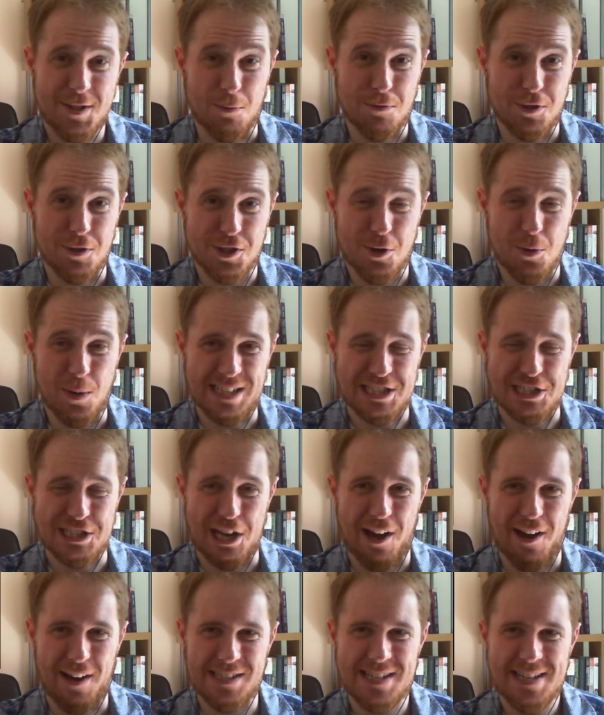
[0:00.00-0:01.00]
So, just a quick
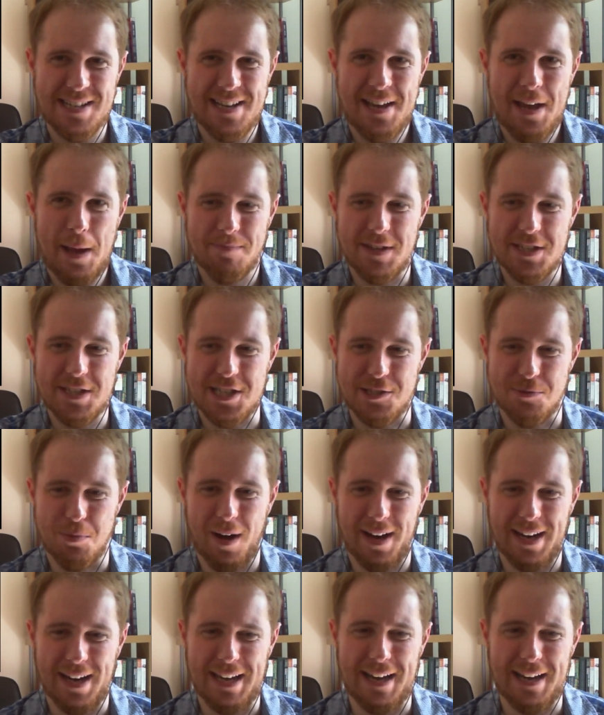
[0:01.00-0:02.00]
aside, this is
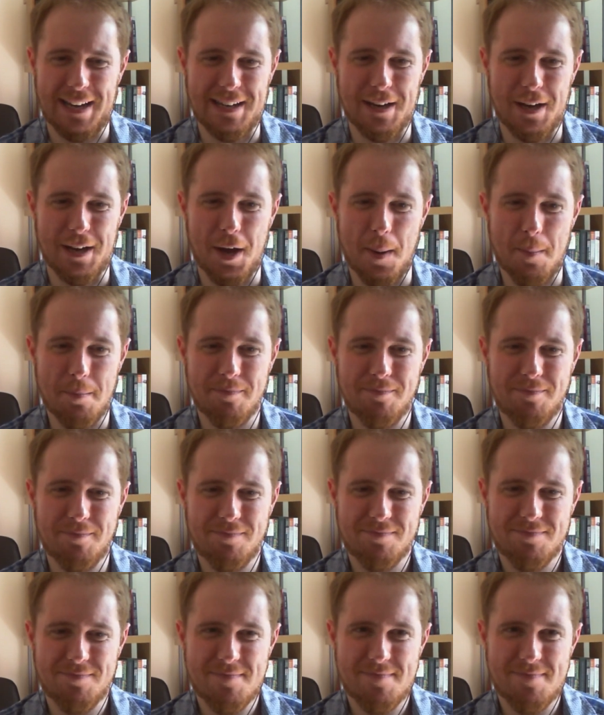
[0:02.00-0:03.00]
why I
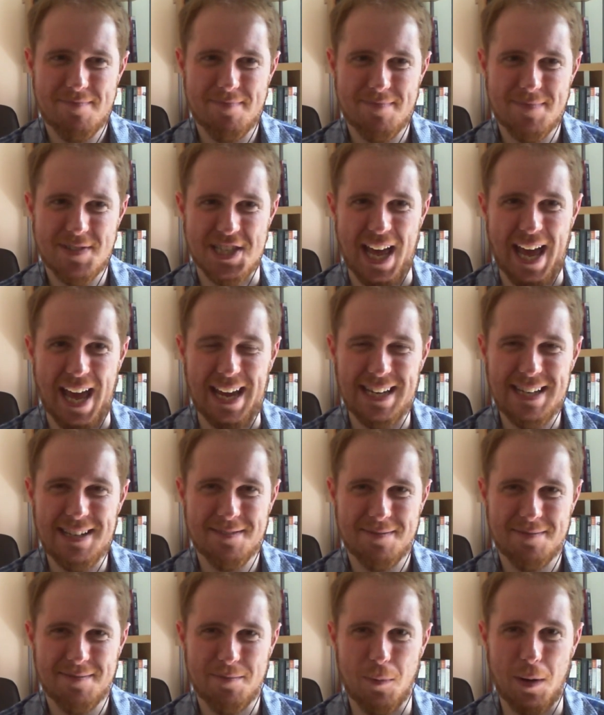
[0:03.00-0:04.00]

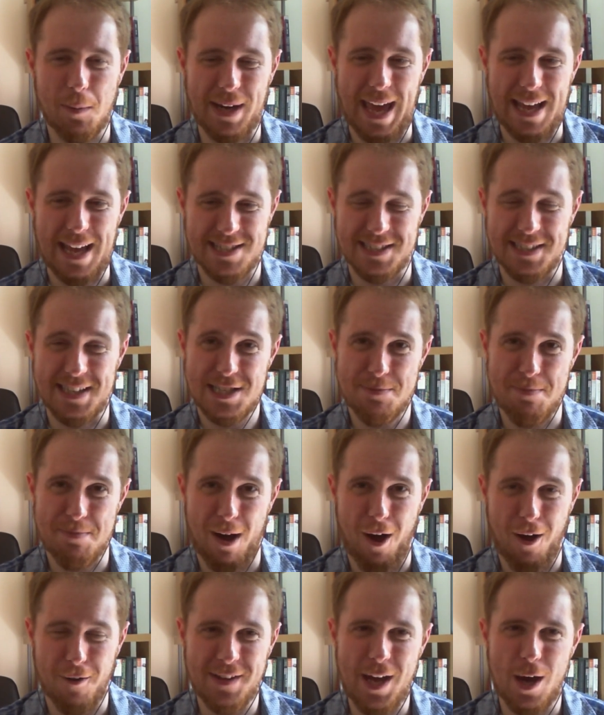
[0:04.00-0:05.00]
say, when we get to this
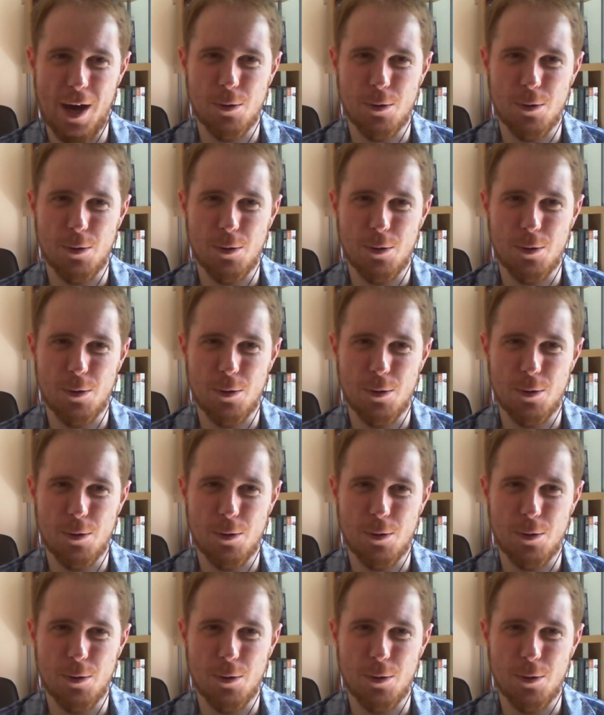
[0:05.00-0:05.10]
part of the